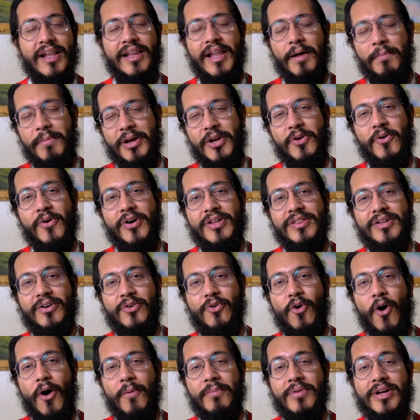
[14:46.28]
let me know in the
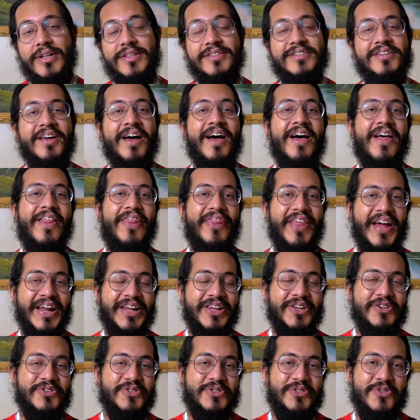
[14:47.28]
comments.
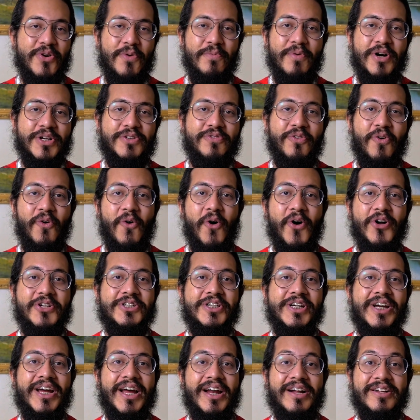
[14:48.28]
Thank you so much for
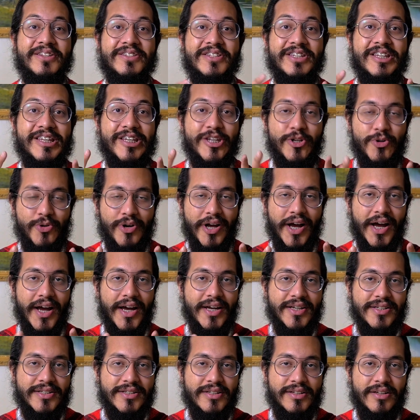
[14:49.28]
watching, and I'll see you
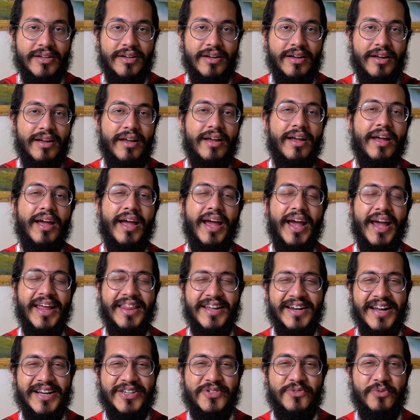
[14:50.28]
guys in the
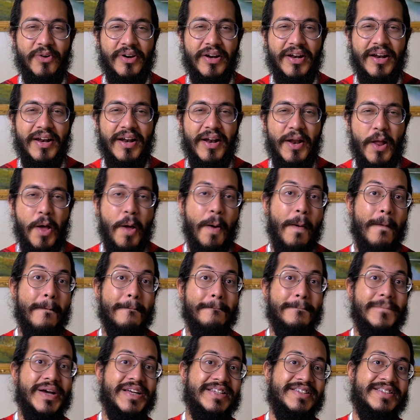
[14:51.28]
next one.
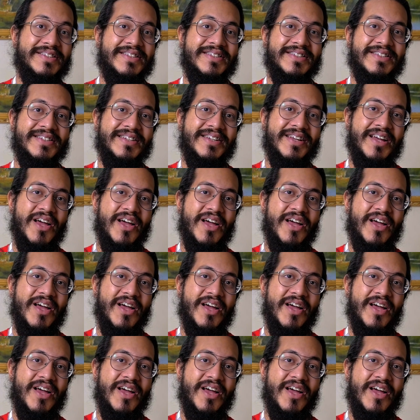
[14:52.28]
Peace.